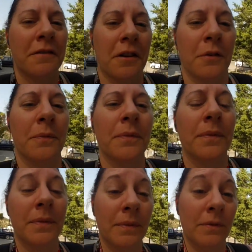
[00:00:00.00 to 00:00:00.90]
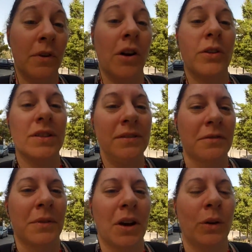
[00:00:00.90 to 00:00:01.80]
from Rhodes,
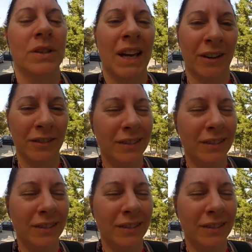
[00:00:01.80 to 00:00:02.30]
from the old town.